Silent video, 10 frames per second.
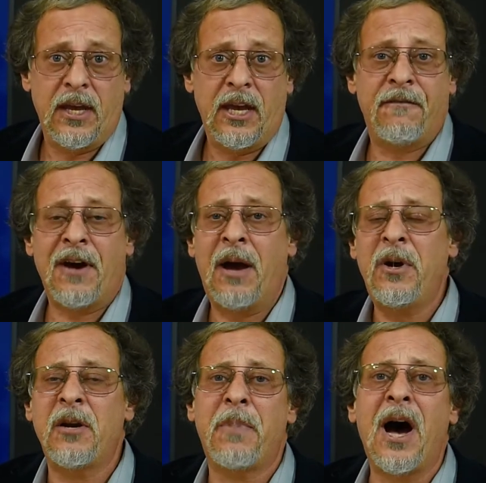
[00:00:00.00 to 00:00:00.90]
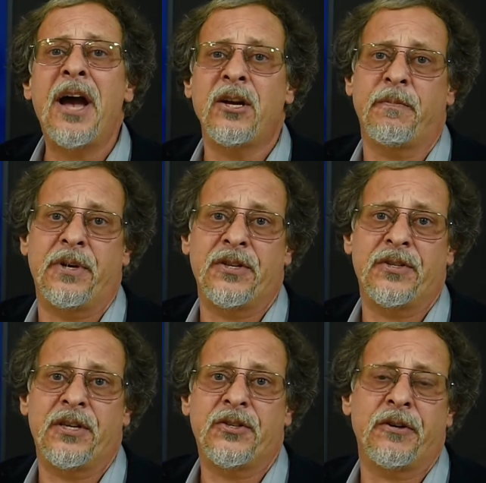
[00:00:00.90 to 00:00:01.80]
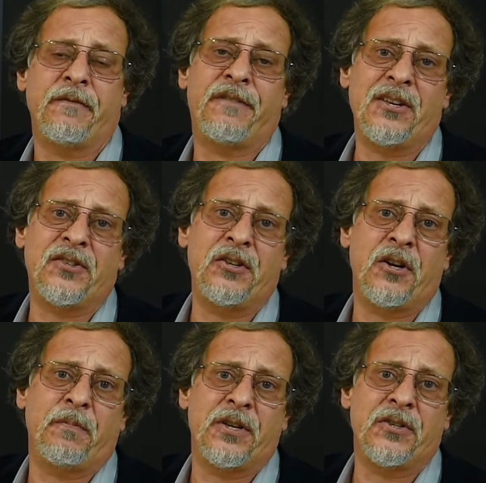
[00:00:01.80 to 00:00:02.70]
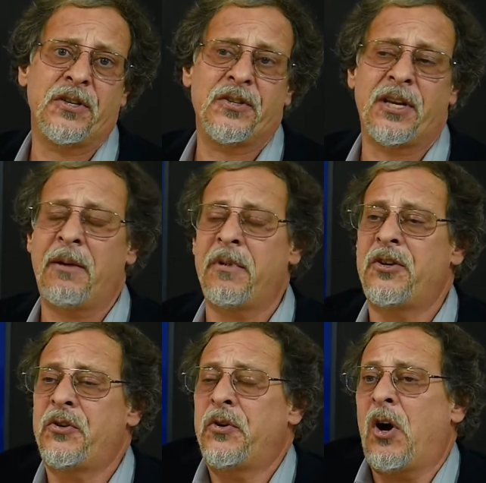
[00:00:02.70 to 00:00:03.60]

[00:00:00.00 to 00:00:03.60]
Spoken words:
If I'm going to buy your business or invest in your business and I'm going to do it